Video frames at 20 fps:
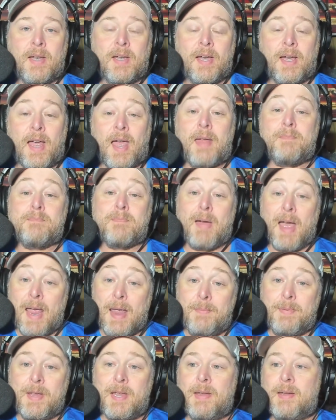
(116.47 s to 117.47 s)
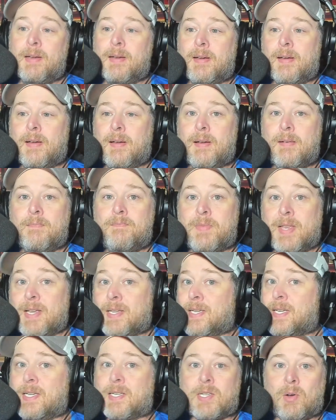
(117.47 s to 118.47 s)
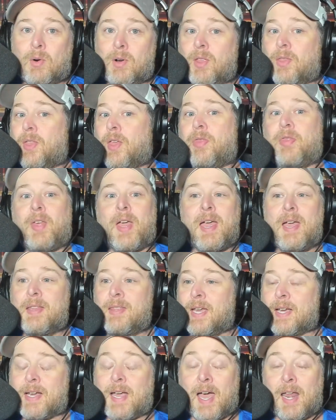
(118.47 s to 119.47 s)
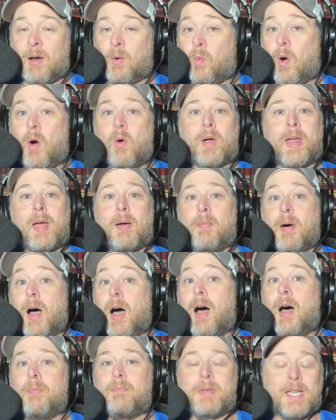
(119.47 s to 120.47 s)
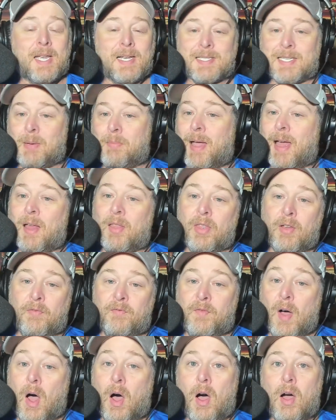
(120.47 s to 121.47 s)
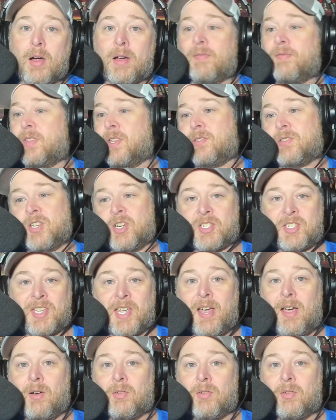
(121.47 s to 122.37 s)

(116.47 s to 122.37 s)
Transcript: And maybe this is sort of the thing that kind of woke him up, gets him out of the fog of the Giselle